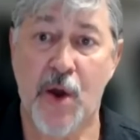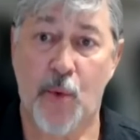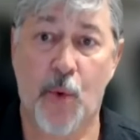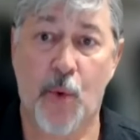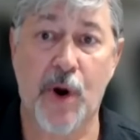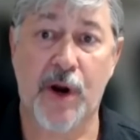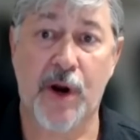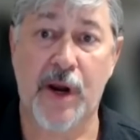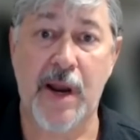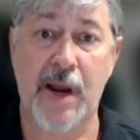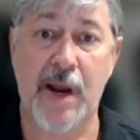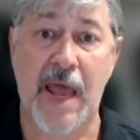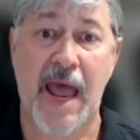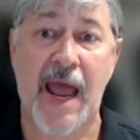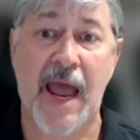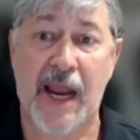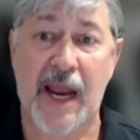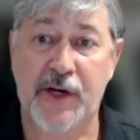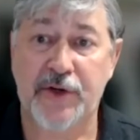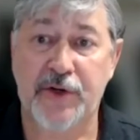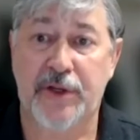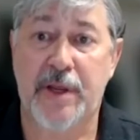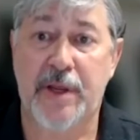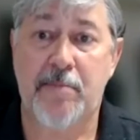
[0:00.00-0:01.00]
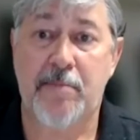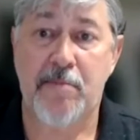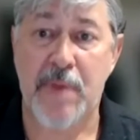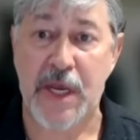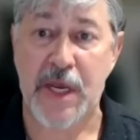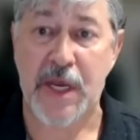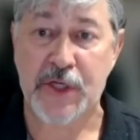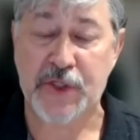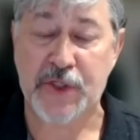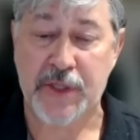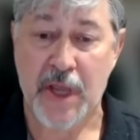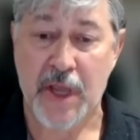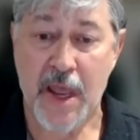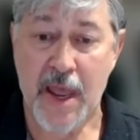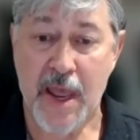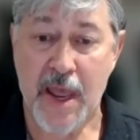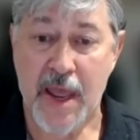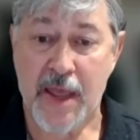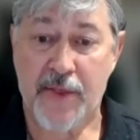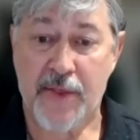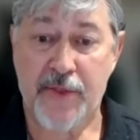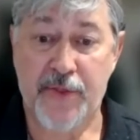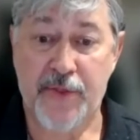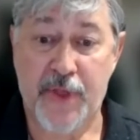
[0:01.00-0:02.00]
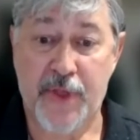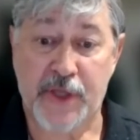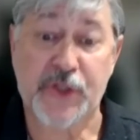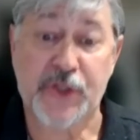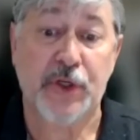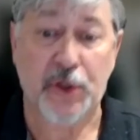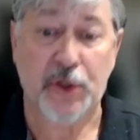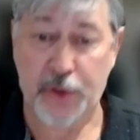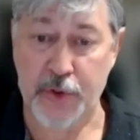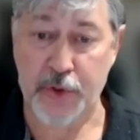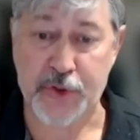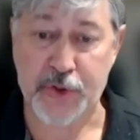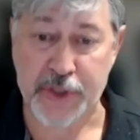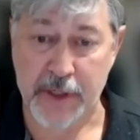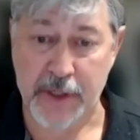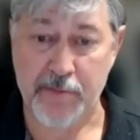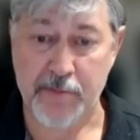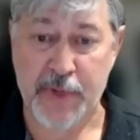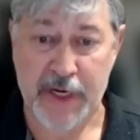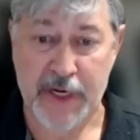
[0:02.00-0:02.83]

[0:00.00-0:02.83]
we're going to actually miss the solution,